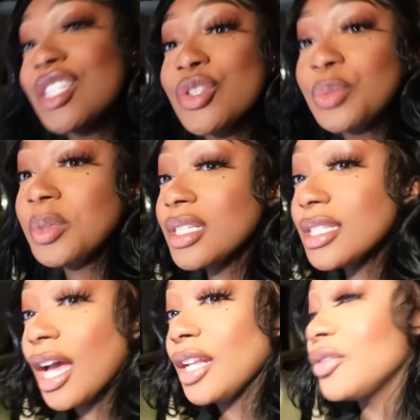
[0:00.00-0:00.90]
super
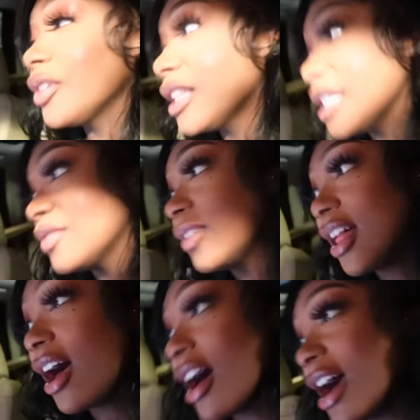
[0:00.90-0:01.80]
excited for this
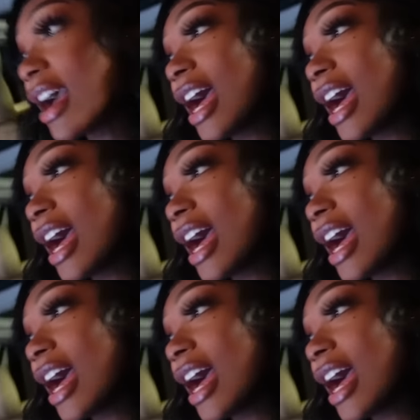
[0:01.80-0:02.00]
vlog